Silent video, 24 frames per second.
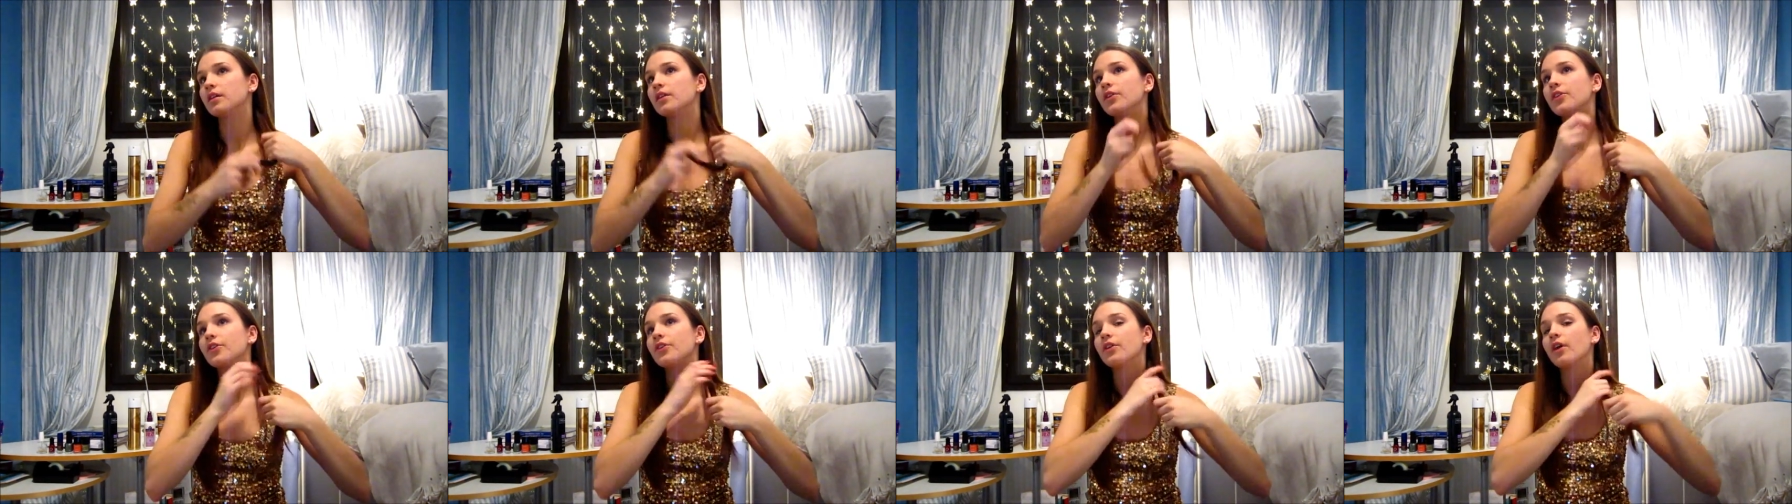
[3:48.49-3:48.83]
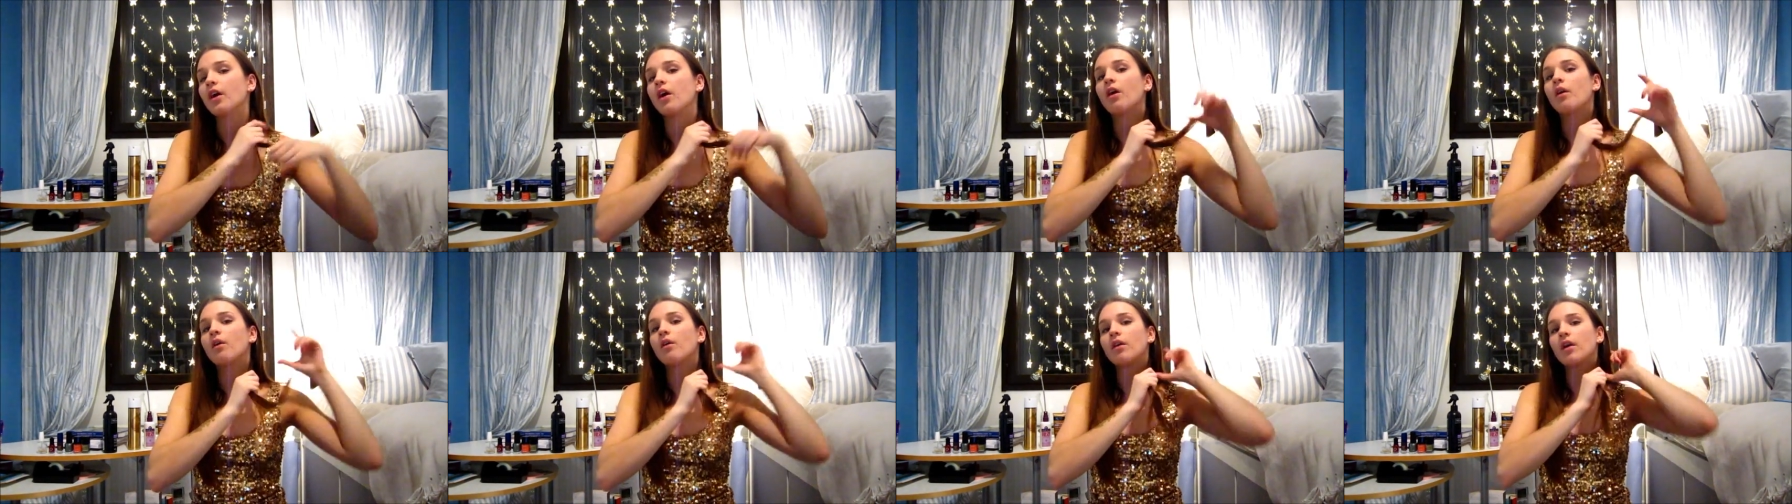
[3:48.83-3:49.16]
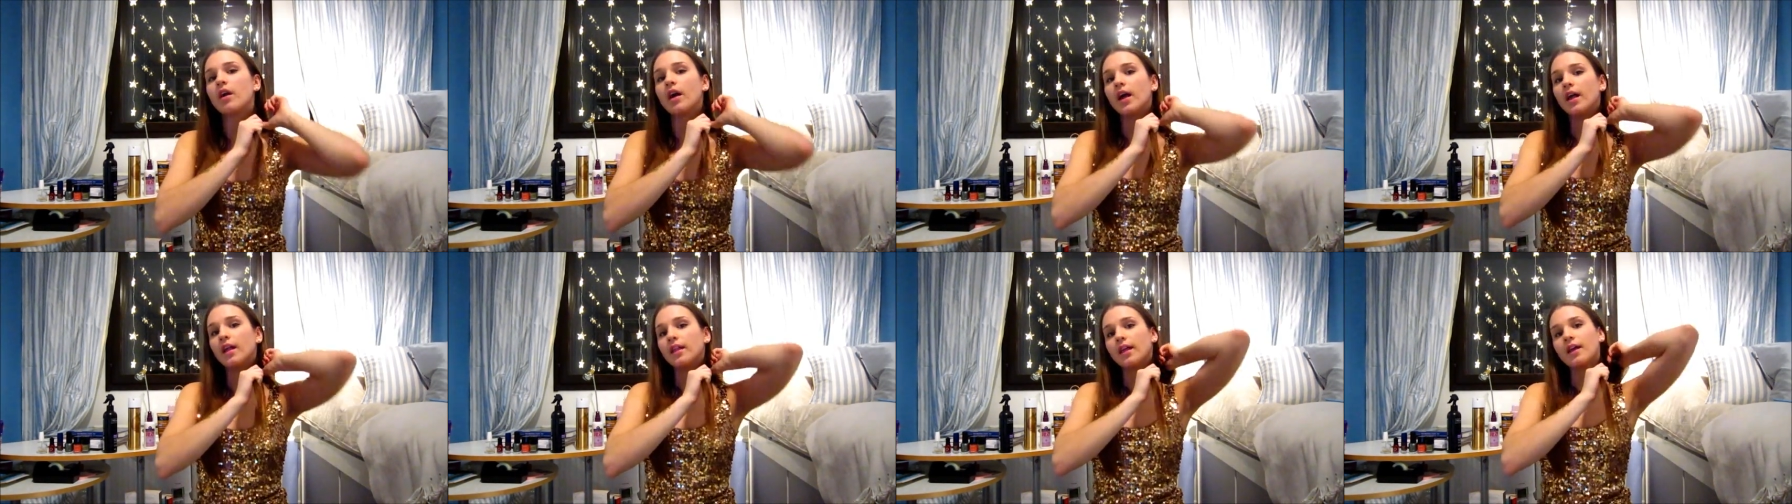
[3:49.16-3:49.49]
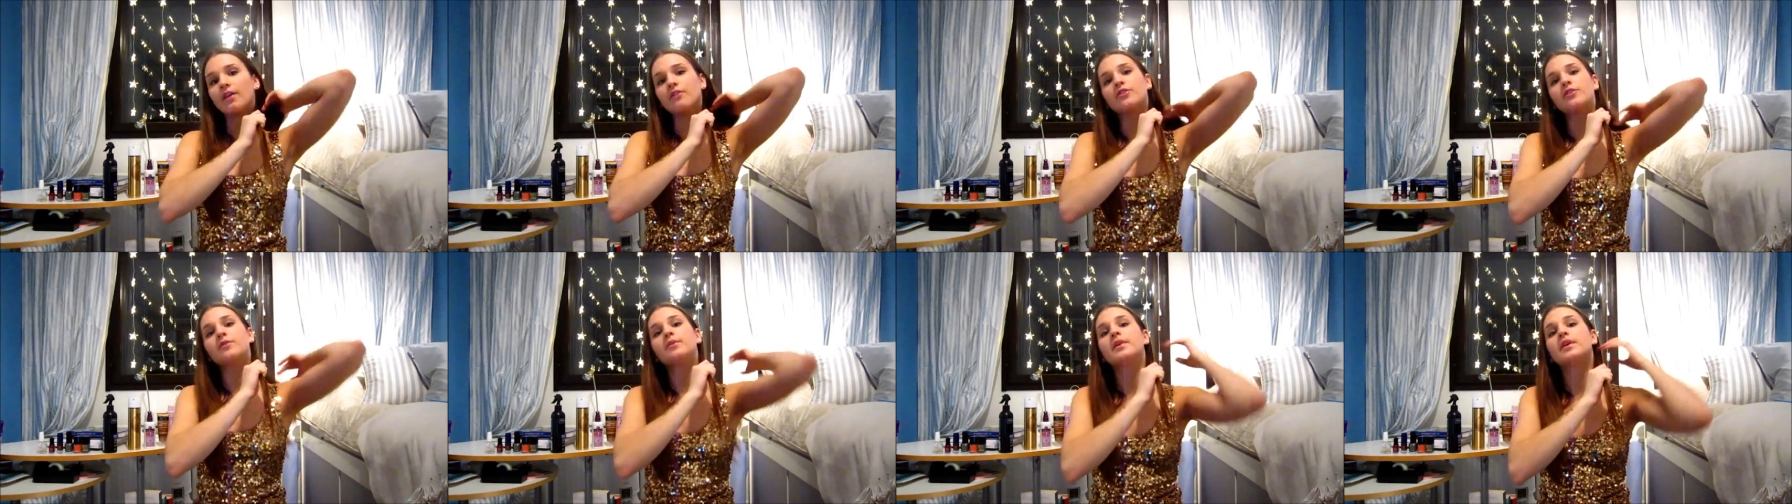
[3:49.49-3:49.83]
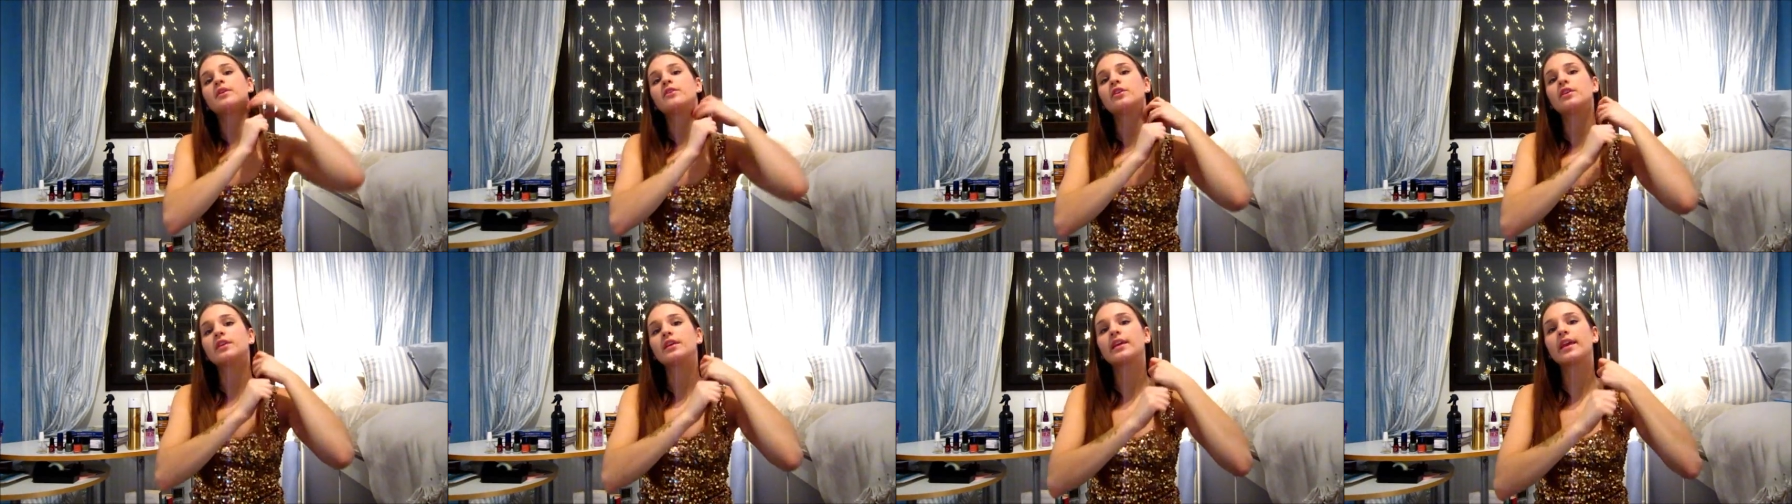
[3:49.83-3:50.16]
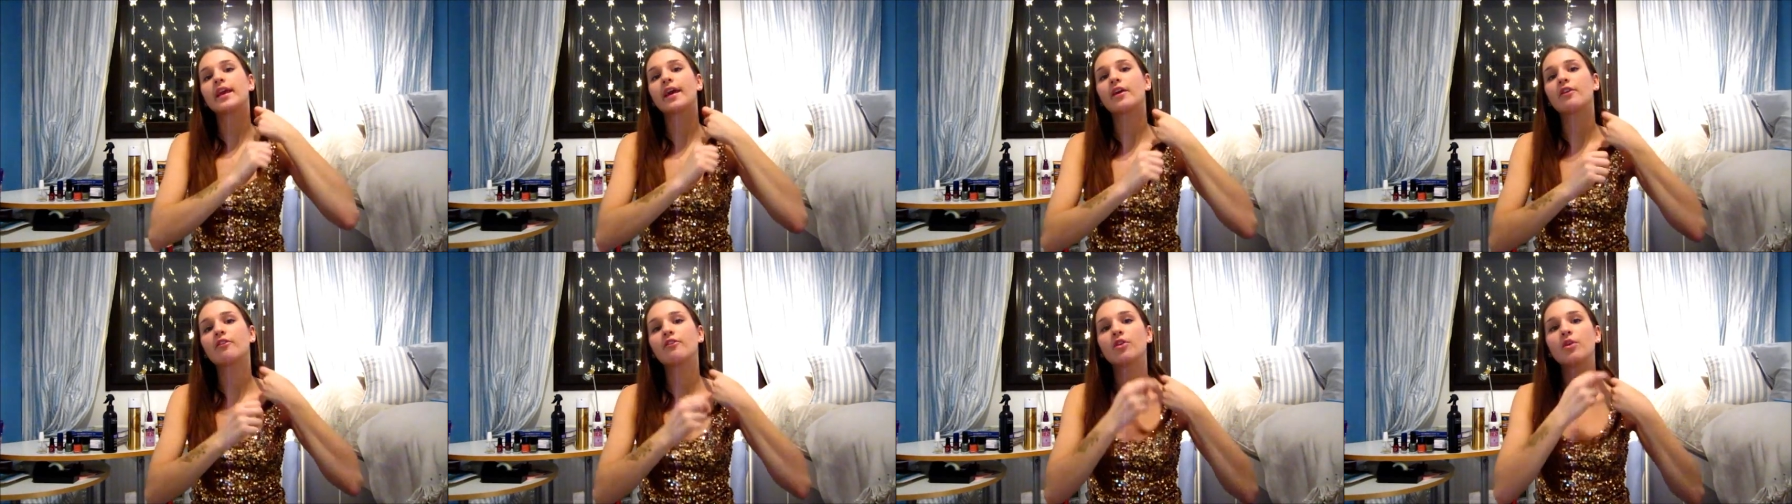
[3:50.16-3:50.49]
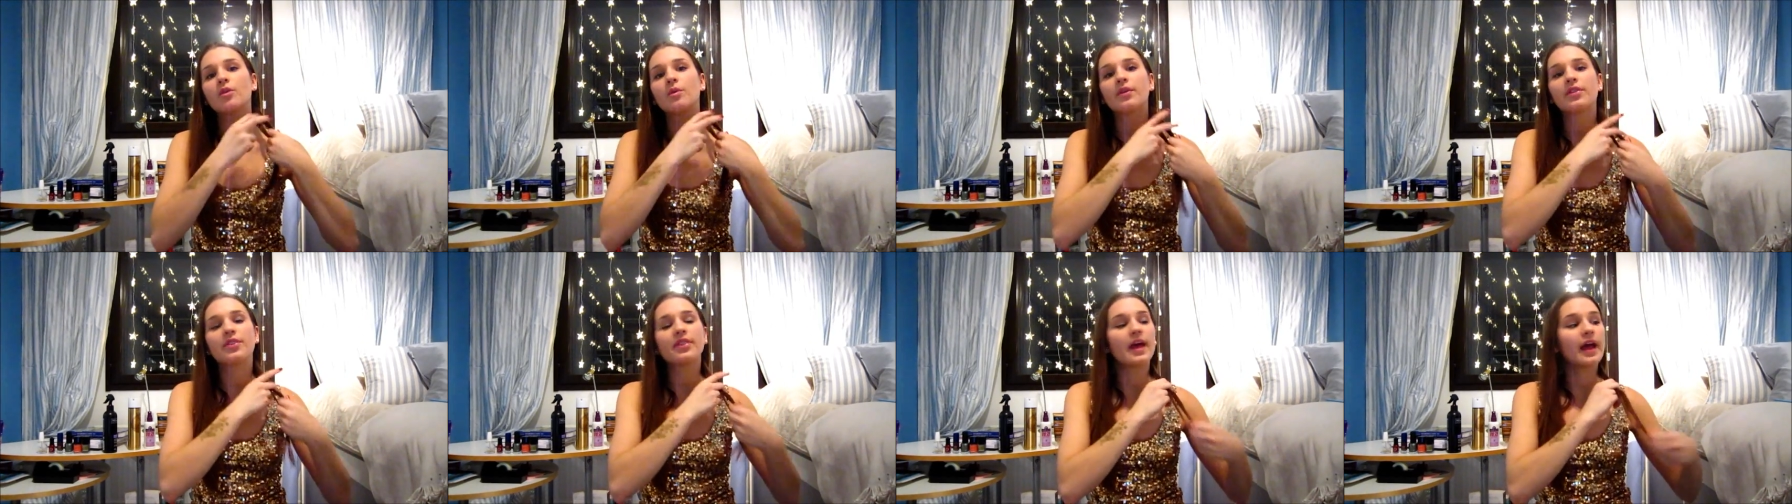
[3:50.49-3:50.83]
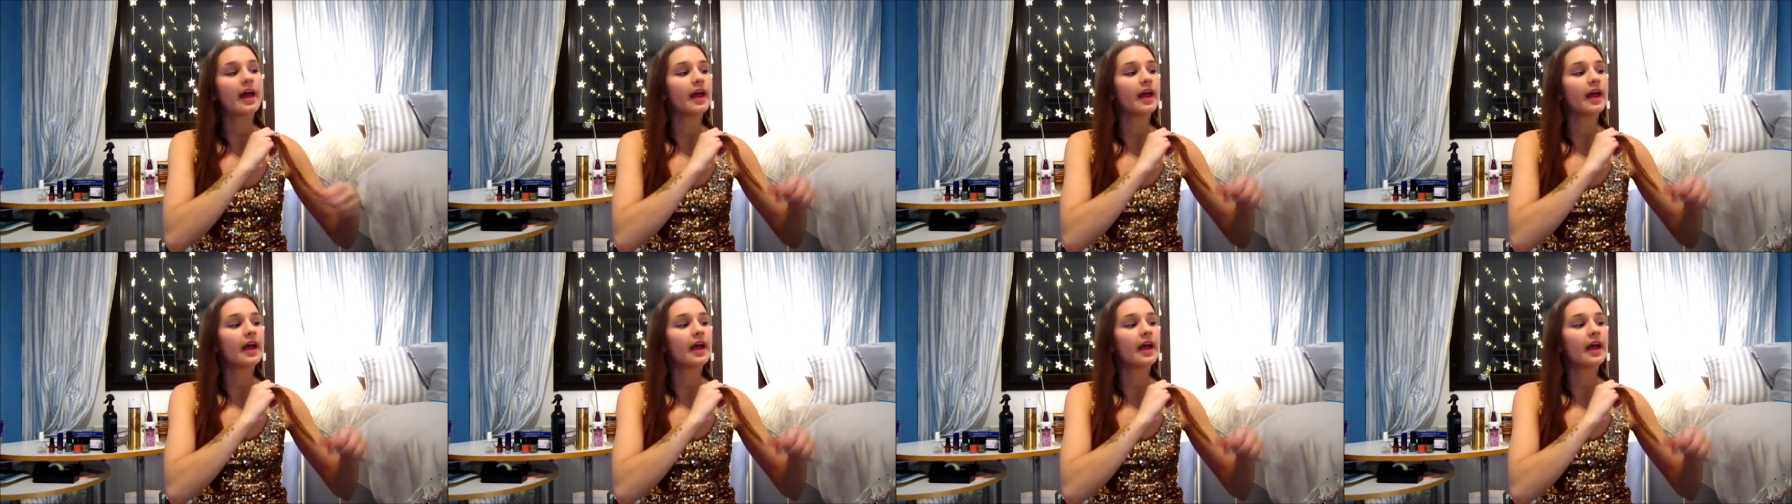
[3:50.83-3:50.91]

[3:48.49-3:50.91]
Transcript: so I'll have to be really careful with